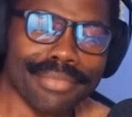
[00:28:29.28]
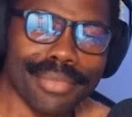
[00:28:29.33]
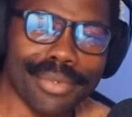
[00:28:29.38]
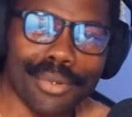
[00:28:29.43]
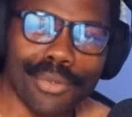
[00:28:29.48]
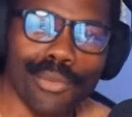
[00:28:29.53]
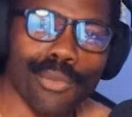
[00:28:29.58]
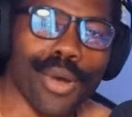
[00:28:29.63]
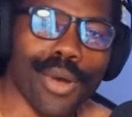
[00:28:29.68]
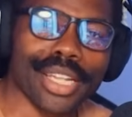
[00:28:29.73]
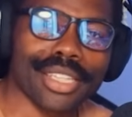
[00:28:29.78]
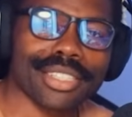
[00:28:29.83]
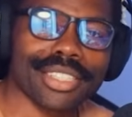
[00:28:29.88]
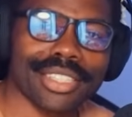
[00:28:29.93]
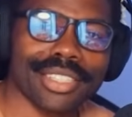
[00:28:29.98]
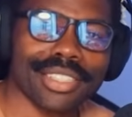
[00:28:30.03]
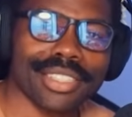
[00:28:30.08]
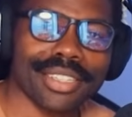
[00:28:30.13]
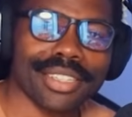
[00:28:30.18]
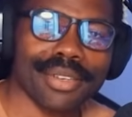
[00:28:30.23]

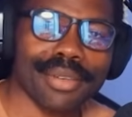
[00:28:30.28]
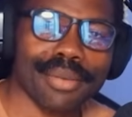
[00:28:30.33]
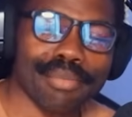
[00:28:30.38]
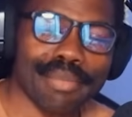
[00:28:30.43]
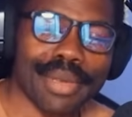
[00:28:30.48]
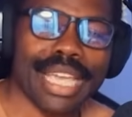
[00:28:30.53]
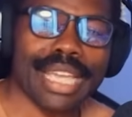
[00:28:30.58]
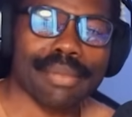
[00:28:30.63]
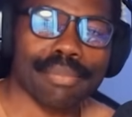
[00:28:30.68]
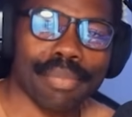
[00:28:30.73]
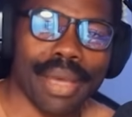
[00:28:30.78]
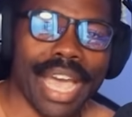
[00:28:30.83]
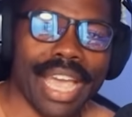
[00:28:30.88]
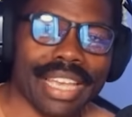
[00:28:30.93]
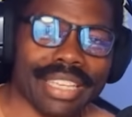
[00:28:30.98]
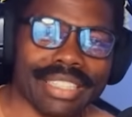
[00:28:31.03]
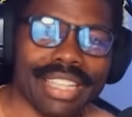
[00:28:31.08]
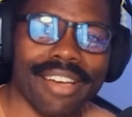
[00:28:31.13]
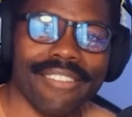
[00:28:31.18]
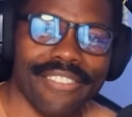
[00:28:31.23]
What? Made
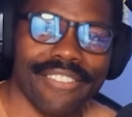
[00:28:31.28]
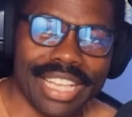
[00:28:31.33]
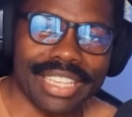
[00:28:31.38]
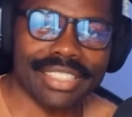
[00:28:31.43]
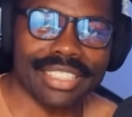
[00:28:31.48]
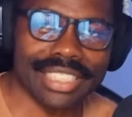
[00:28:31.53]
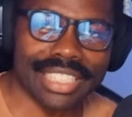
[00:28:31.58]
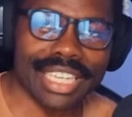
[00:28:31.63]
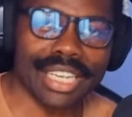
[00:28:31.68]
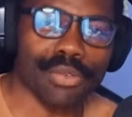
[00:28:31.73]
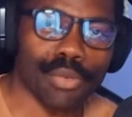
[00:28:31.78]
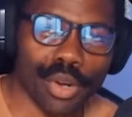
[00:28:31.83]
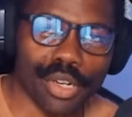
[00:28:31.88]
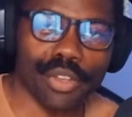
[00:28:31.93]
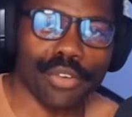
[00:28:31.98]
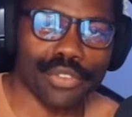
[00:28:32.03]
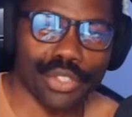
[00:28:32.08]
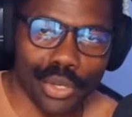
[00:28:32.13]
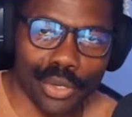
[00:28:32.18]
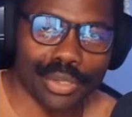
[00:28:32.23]
by Da Vinci, one
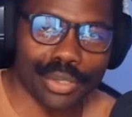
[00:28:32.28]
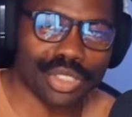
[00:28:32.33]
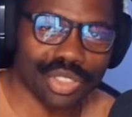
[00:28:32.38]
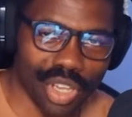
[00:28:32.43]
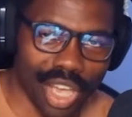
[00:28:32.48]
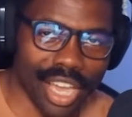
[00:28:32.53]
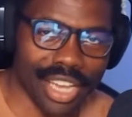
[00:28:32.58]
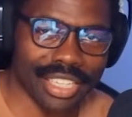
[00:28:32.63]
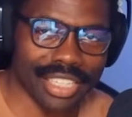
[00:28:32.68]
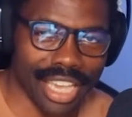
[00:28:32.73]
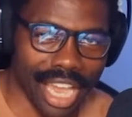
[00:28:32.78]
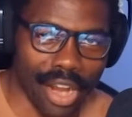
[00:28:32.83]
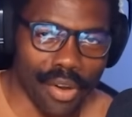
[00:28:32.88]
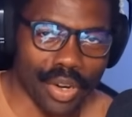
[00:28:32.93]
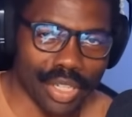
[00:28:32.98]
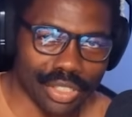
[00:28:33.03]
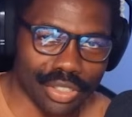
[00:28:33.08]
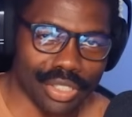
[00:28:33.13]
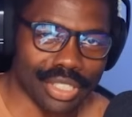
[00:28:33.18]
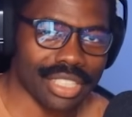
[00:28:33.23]
of those side
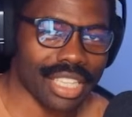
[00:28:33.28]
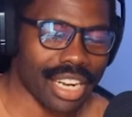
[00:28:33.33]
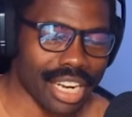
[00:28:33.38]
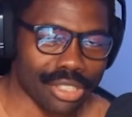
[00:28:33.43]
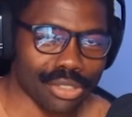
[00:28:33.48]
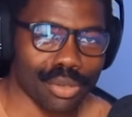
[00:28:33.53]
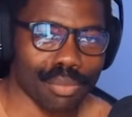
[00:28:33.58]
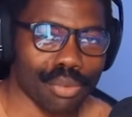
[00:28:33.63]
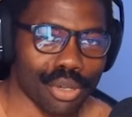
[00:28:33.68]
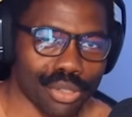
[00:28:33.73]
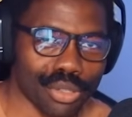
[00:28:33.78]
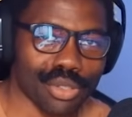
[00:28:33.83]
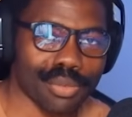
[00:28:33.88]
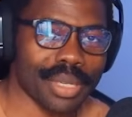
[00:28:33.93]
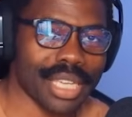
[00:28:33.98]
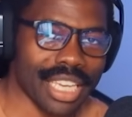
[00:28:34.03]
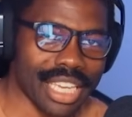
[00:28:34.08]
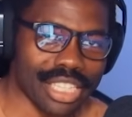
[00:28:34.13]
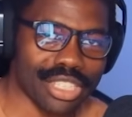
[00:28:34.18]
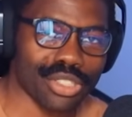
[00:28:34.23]
characters that are supposed to
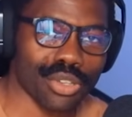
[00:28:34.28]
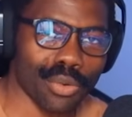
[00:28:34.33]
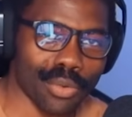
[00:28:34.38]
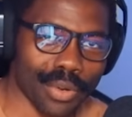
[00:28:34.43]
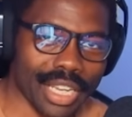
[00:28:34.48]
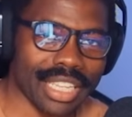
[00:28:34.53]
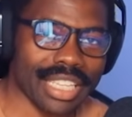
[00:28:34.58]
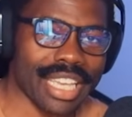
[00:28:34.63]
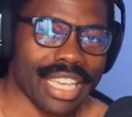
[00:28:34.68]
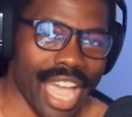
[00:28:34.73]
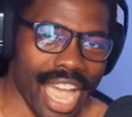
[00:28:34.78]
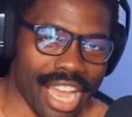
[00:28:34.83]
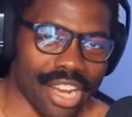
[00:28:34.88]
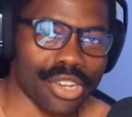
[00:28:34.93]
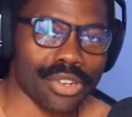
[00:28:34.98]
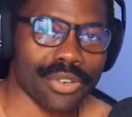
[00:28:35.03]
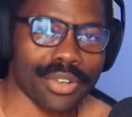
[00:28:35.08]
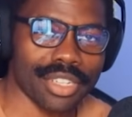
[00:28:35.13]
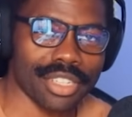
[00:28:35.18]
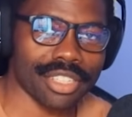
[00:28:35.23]
be historically
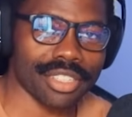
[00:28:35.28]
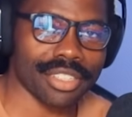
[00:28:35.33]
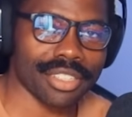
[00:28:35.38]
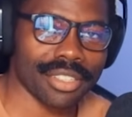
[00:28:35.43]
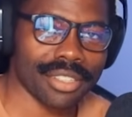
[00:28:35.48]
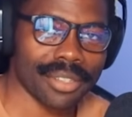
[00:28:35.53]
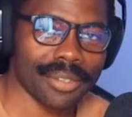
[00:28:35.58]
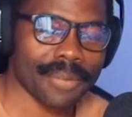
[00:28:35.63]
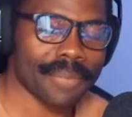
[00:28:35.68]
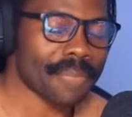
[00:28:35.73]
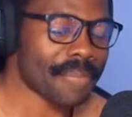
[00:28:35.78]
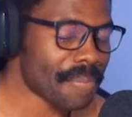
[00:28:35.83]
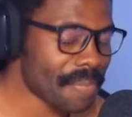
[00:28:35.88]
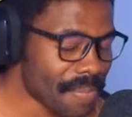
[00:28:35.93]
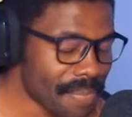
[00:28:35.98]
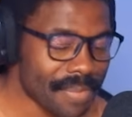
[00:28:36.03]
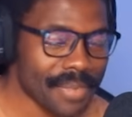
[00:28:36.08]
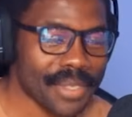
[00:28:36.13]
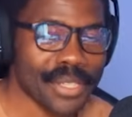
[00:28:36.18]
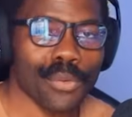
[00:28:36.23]
accurate?
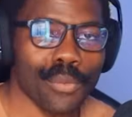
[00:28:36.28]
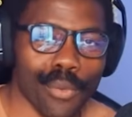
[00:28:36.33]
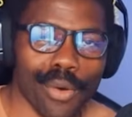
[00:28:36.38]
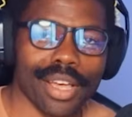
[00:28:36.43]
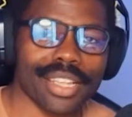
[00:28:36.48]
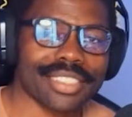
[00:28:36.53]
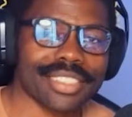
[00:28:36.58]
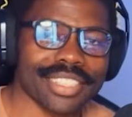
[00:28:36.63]
What?